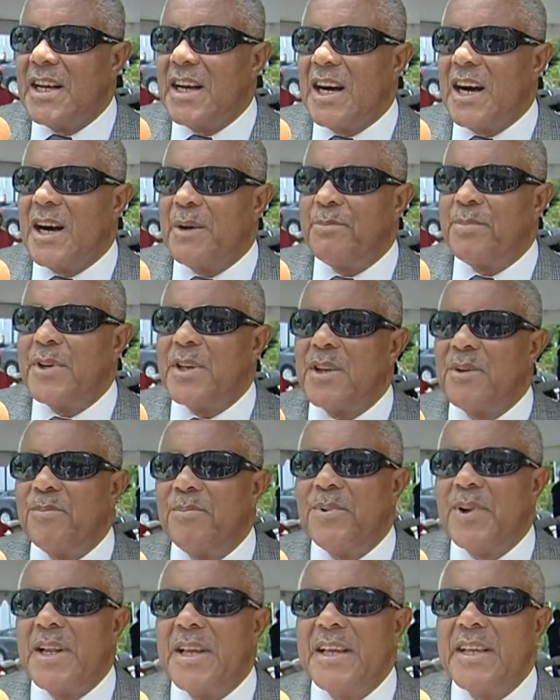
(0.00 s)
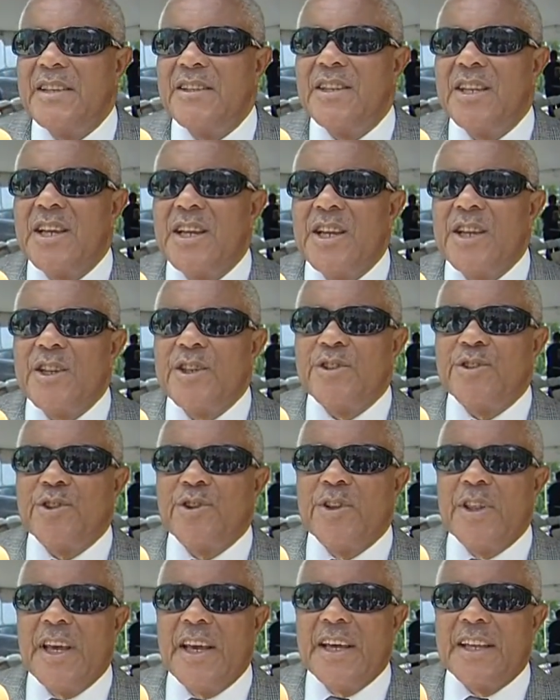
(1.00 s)
are put in place
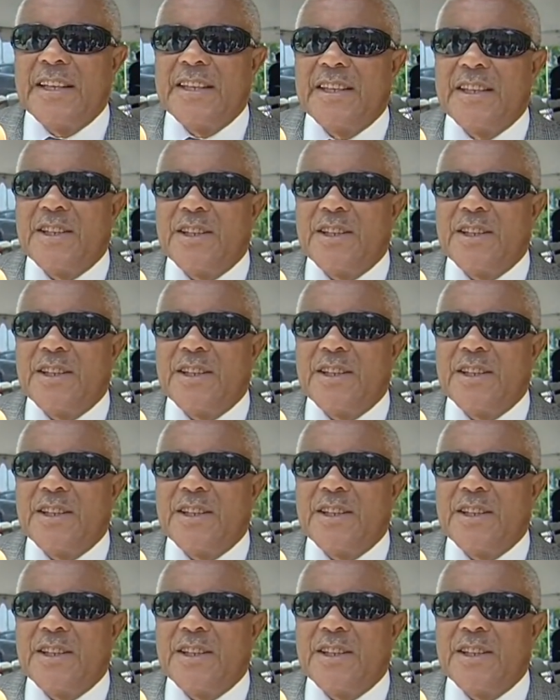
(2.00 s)
so that